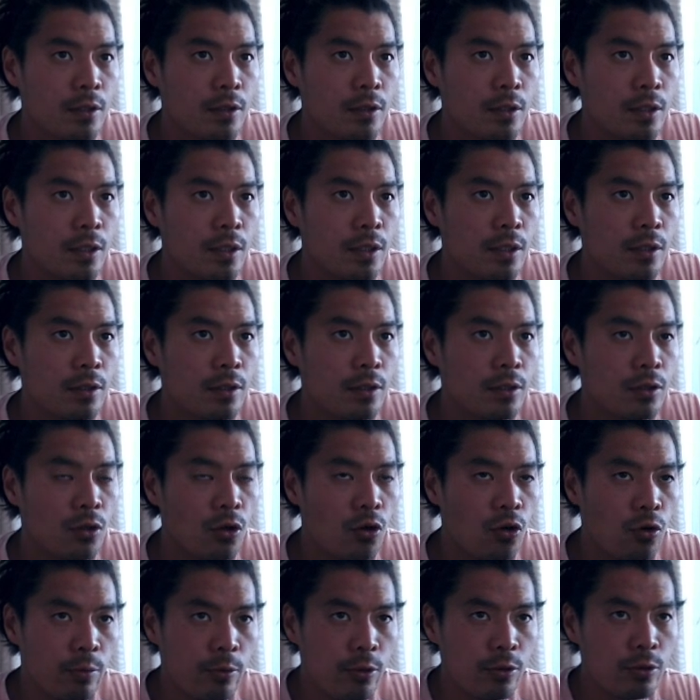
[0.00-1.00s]
to here. It's
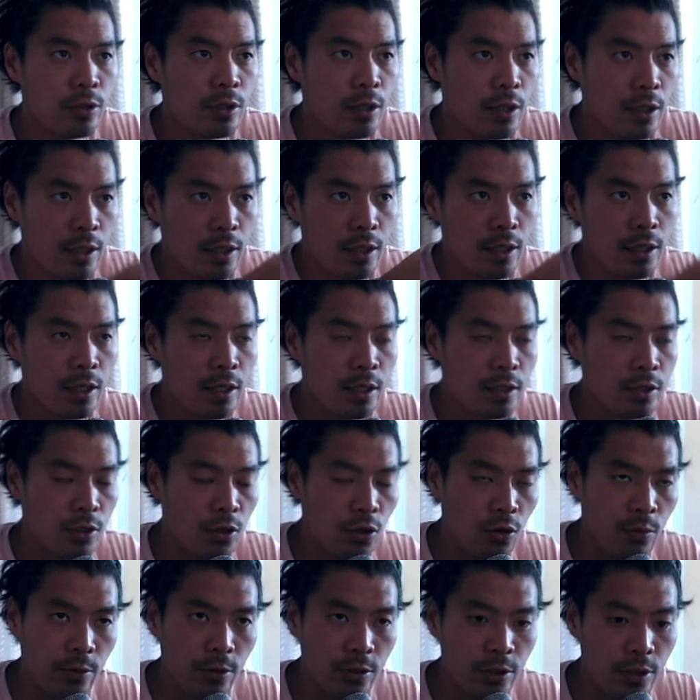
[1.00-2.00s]
almost like
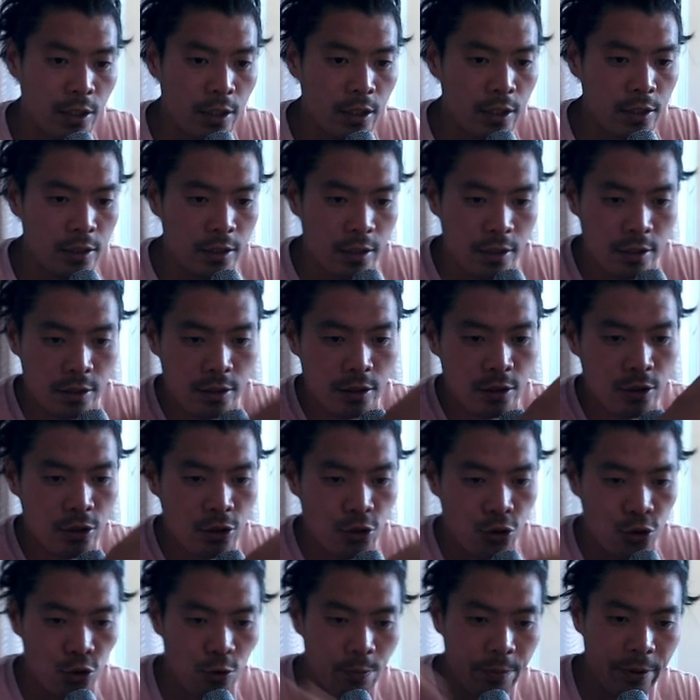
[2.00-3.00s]
it's like
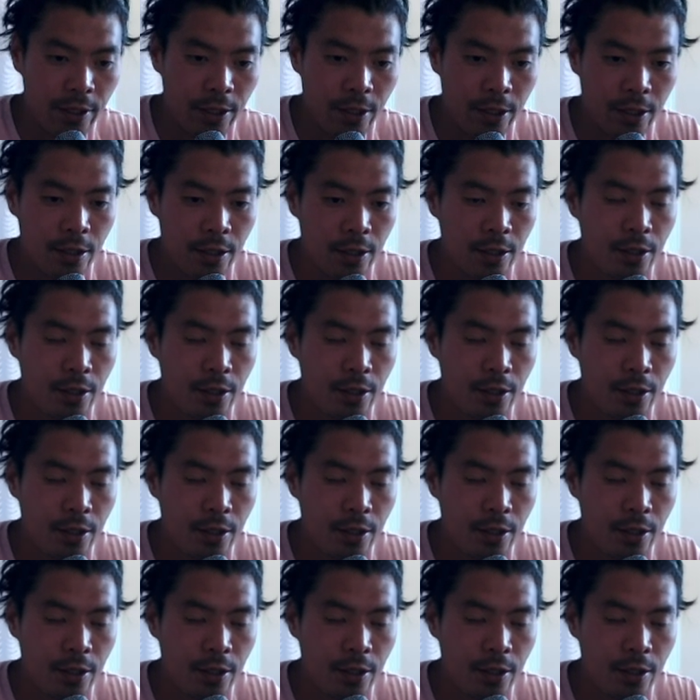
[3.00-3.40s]
scooping.